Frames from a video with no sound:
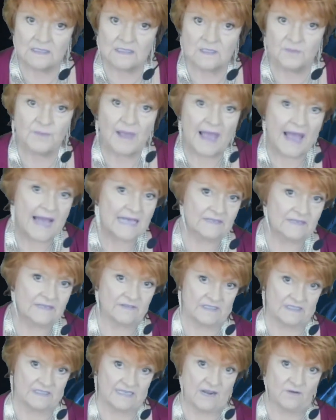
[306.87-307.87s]
is a passive
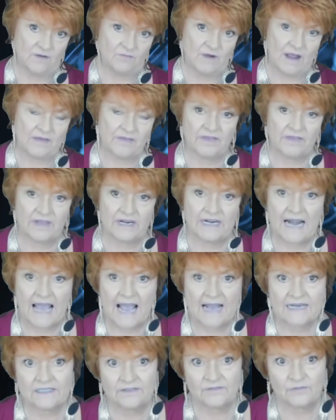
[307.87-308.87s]
state rather than an
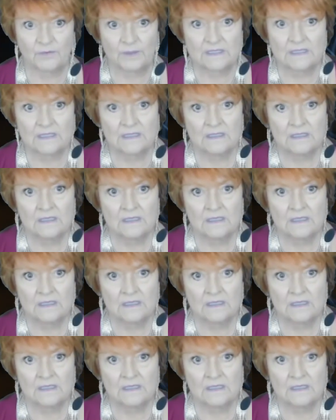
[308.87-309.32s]
active one,